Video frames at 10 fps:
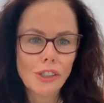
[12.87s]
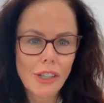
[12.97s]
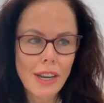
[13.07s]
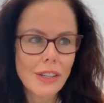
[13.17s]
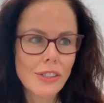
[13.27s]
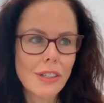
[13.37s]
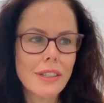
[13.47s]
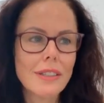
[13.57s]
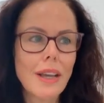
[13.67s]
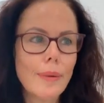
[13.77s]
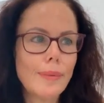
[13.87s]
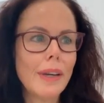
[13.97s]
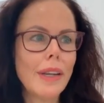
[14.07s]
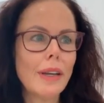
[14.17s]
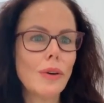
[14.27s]
changes
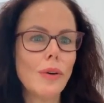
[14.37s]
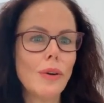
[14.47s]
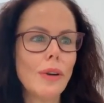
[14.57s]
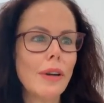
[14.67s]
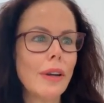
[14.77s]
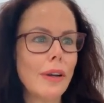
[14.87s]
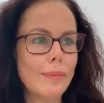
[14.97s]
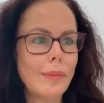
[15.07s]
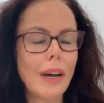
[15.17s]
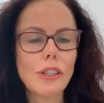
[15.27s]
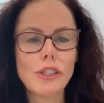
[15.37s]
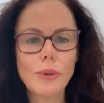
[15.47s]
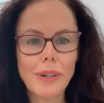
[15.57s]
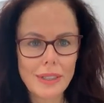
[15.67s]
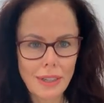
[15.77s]
happening on March
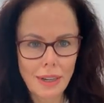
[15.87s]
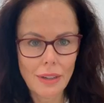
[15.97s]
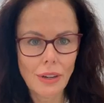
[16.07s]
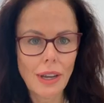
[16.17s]
22nd.